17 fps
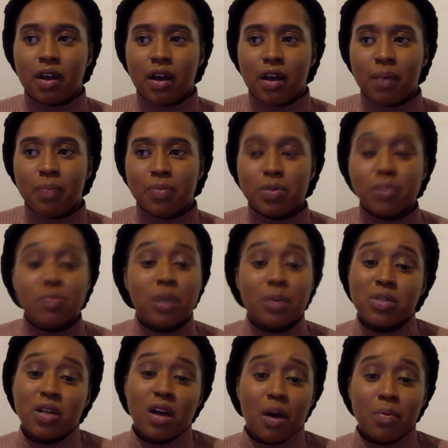sometimes
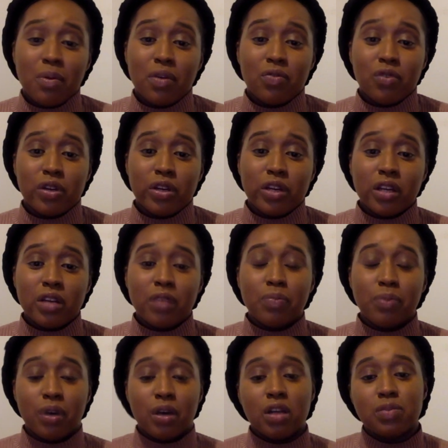it can't be avoided,
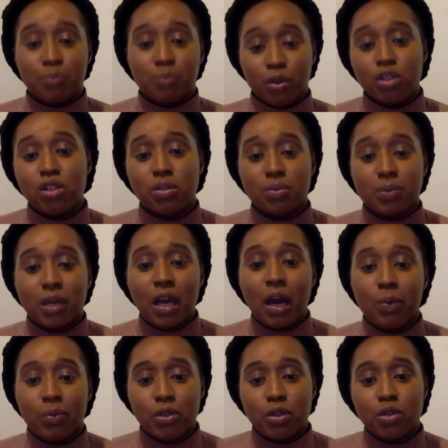but as much as we
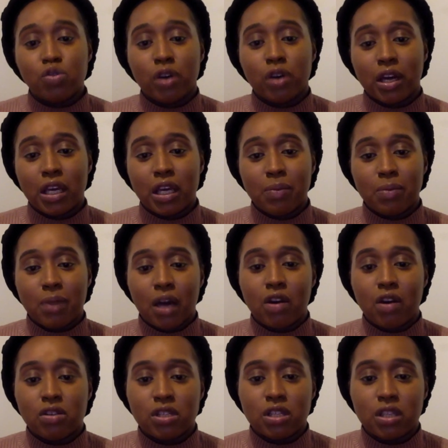can, we do try and keep that
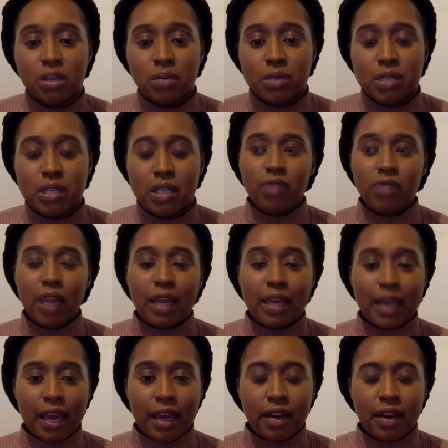continuity.
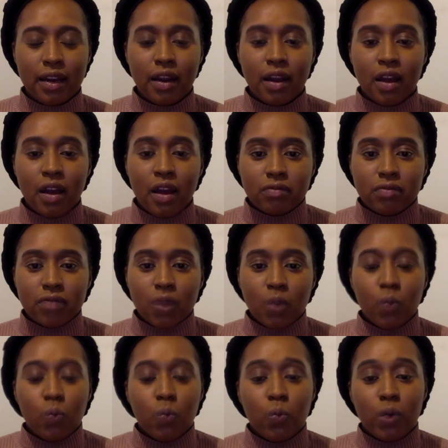Again,
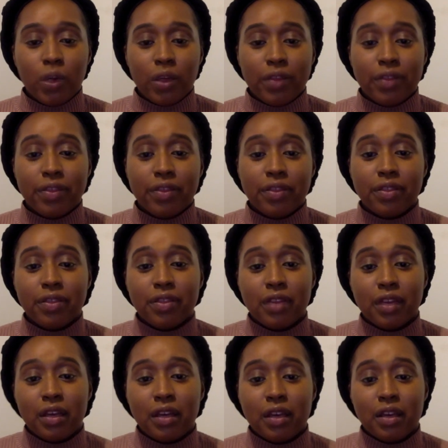with
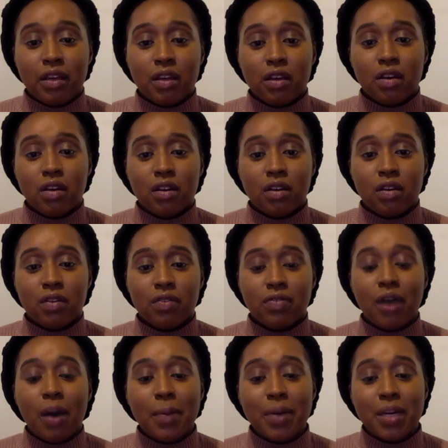the
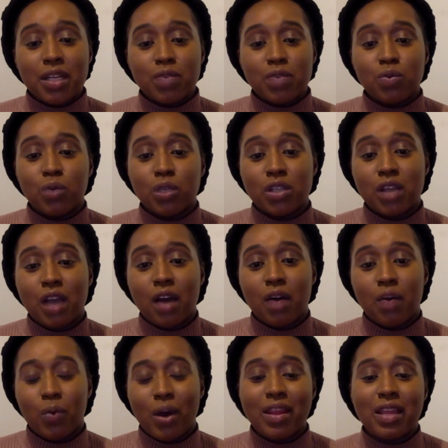families
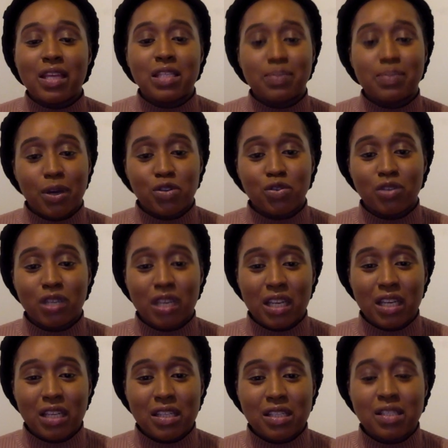where there's special
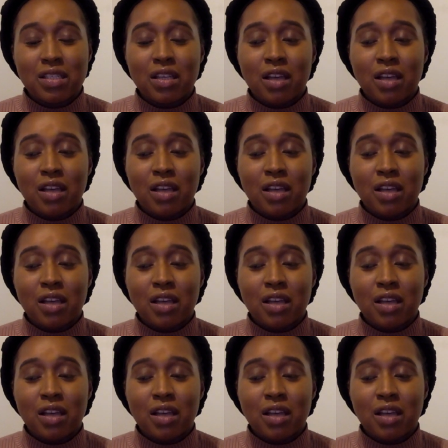needs,